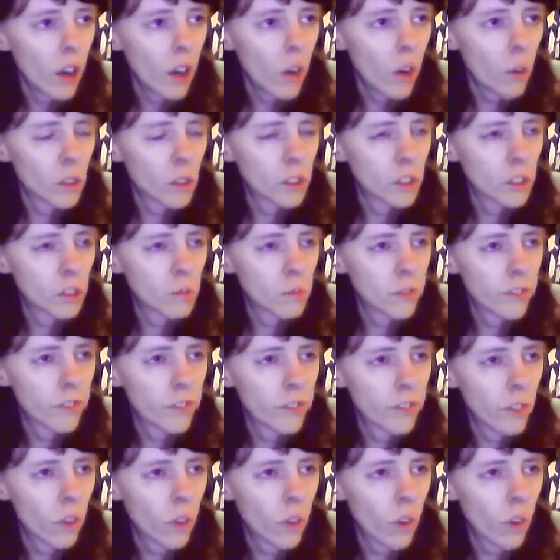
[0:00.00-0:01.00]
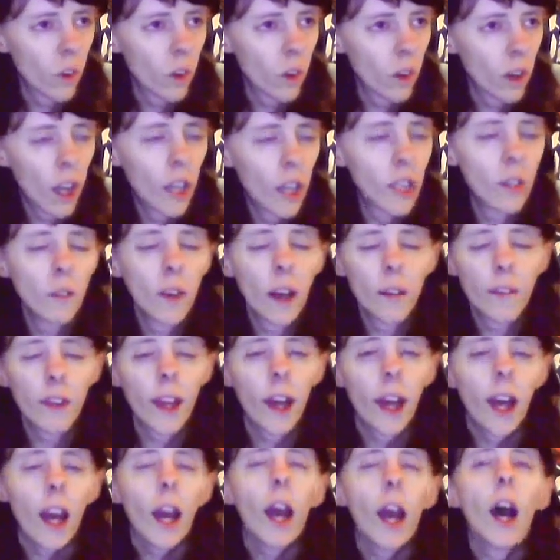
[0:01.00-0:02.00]
or was it before? Anyway,
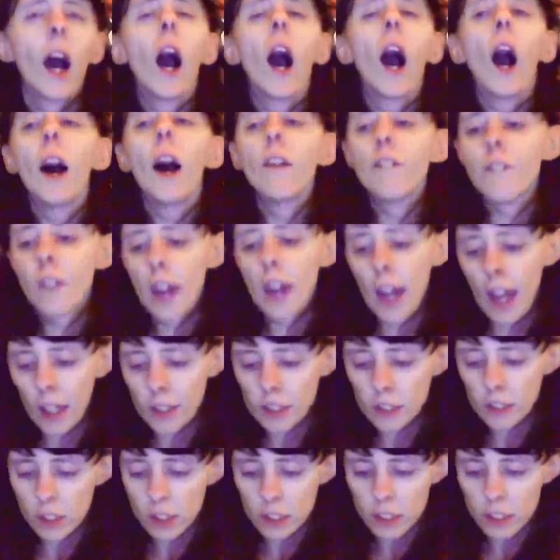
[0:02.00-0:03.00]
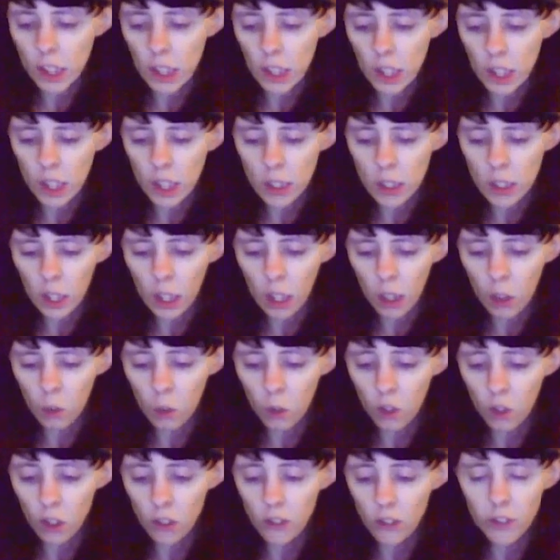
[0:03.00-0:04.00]
I found the
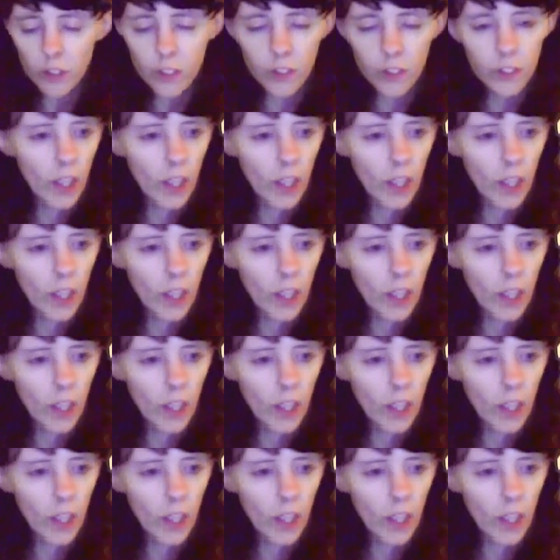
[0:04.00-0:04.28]
whole of